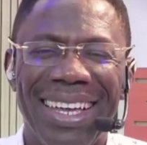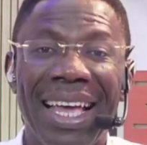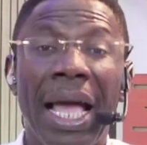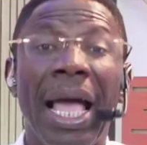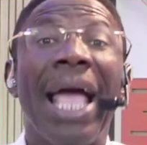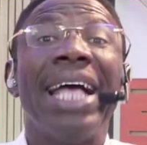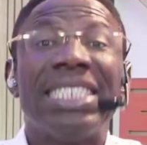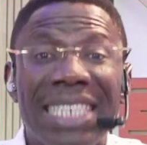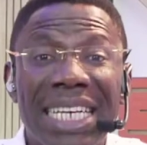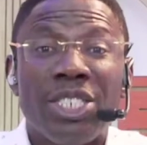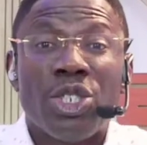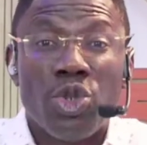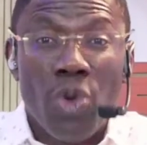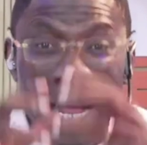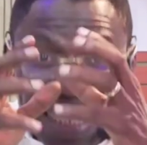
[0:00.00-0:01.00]
It's a
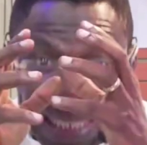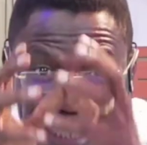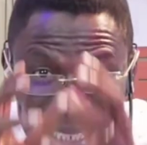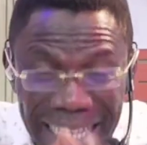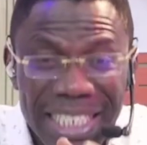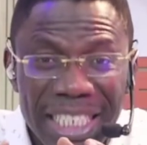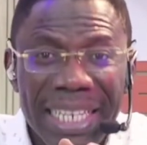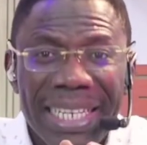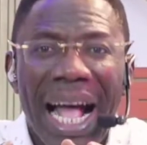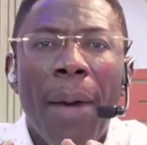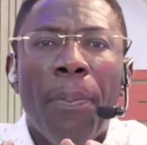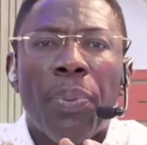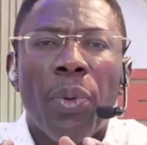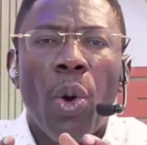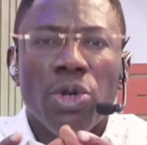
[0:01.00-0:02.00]
strategic
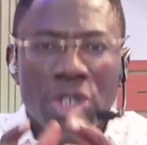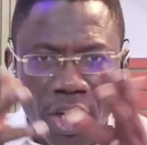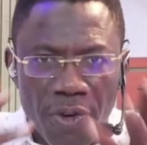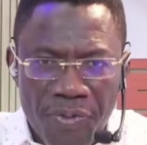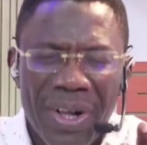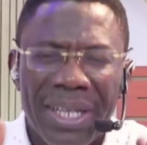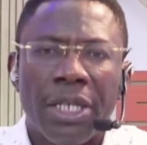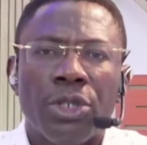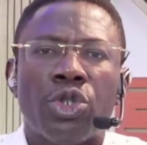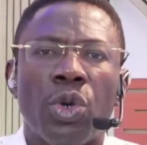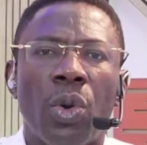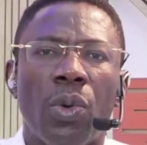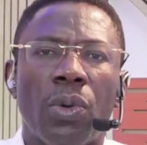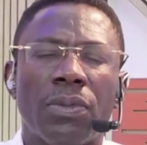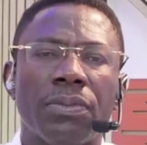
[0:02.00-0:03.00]
approach for
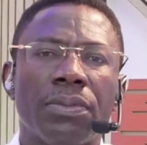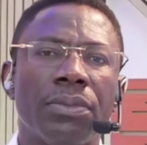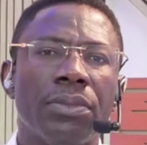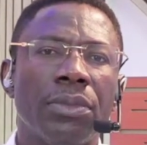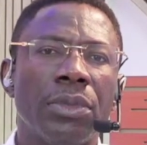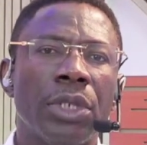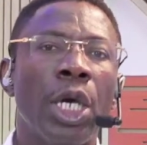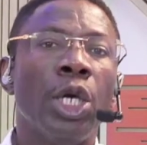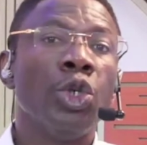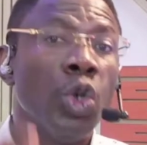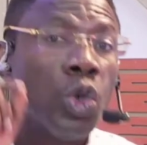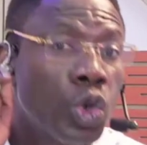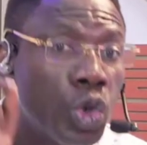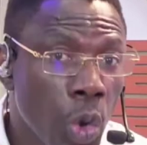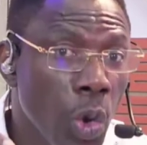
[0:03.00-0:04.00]
control. You
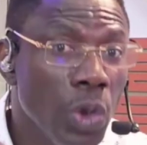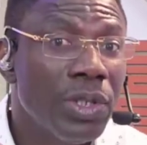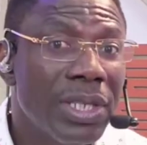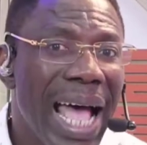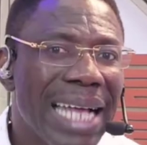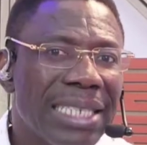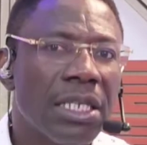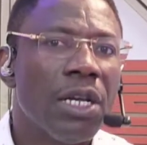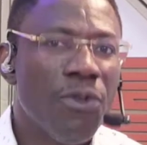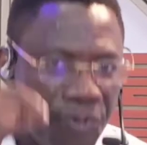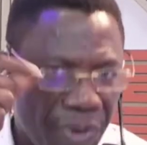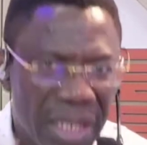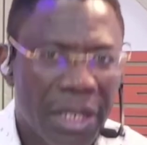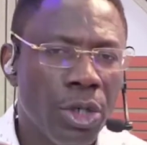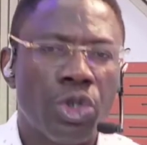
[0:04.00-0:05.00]
do that
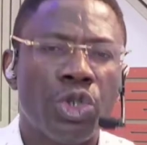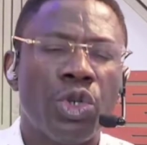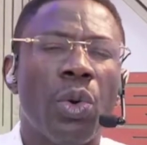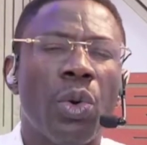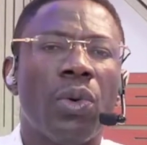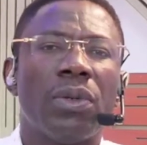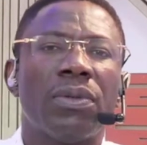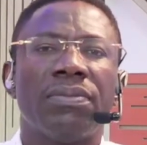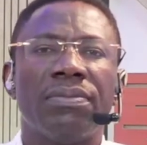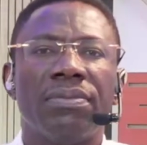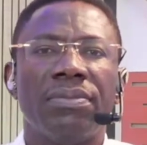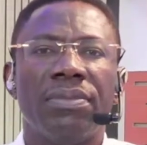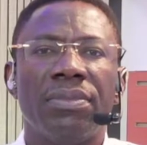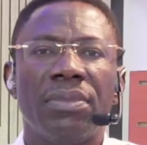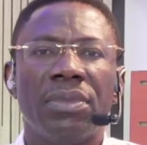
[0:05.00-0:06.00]
for control.
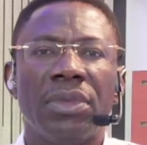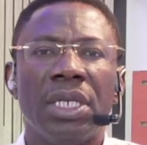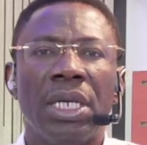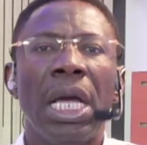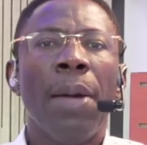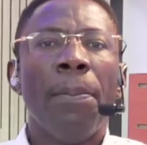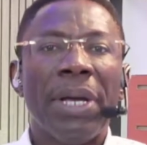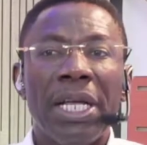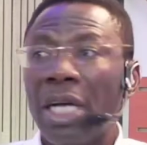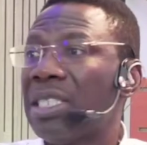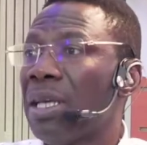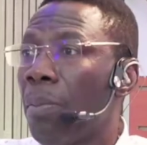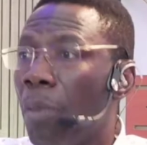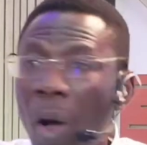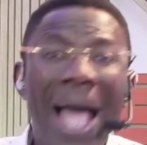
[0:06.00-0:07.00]
Because the
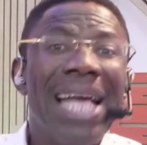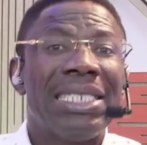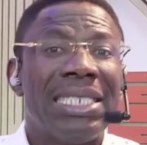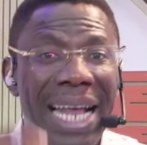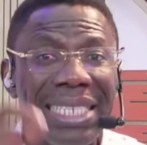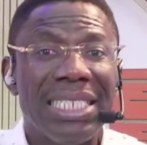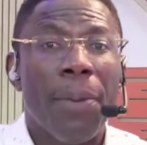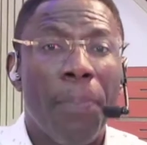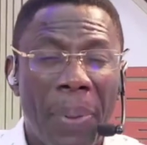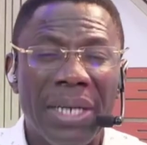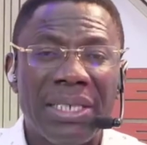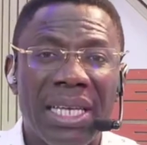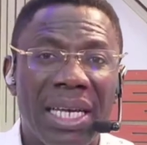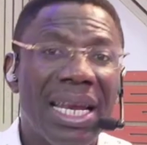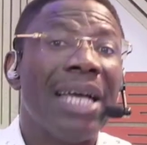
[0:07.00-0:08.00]
more I tell the
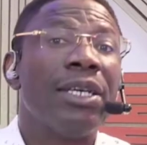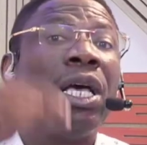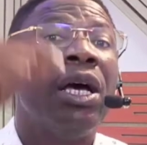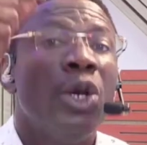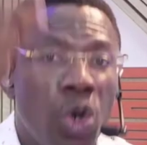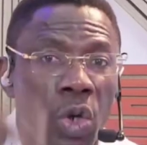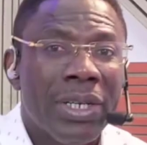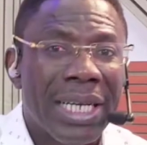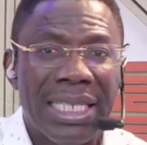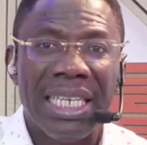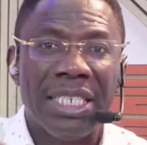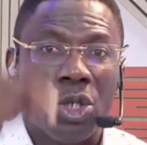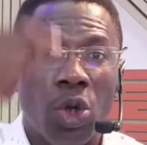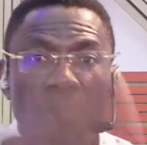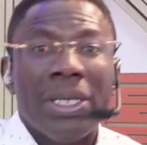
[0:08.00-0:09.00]
person that, look at
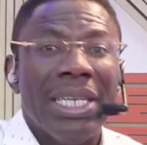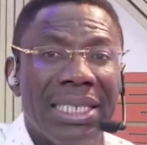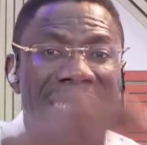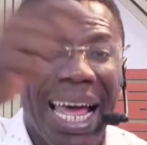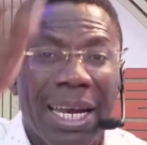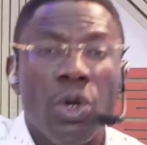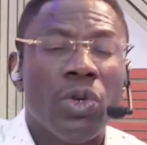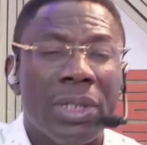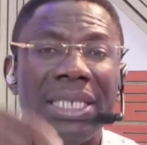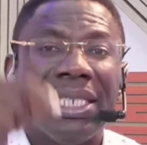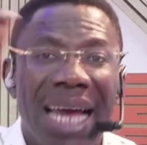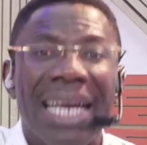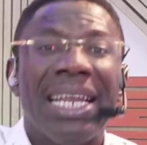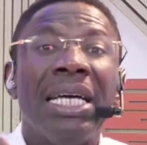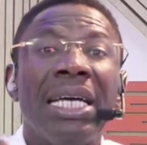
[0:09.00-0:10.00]
this, look at that, look at
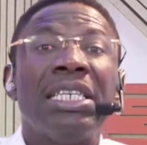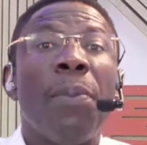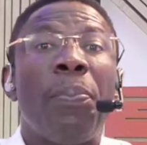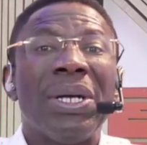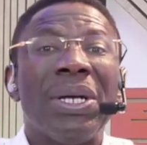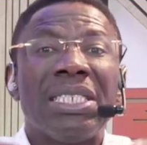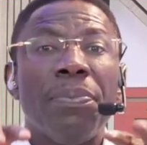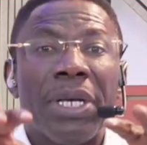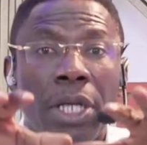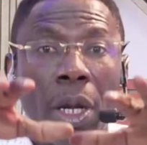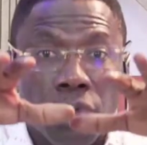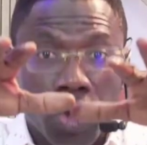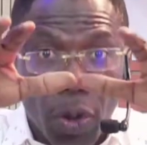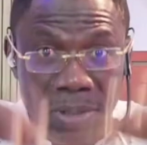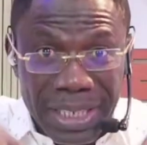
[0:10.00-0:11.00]
that, the person
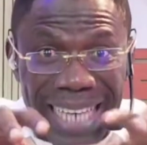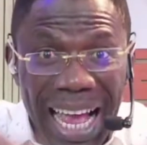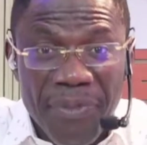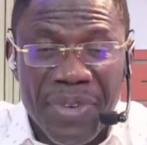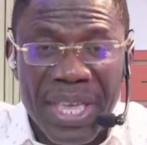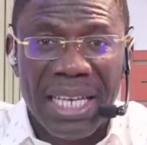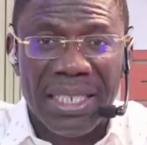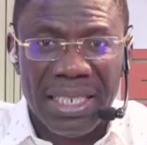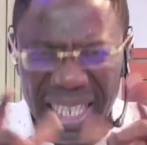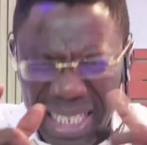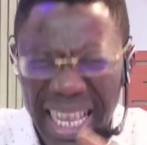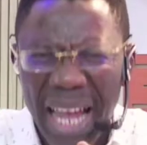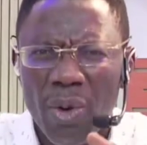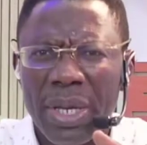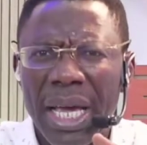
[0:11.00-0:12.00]
becomes subservient. Is
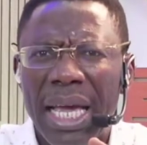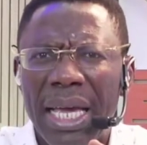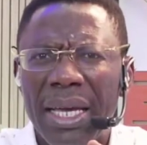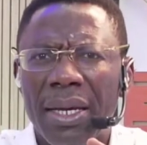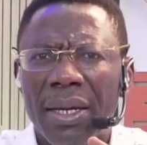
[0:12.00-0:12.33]
that okay?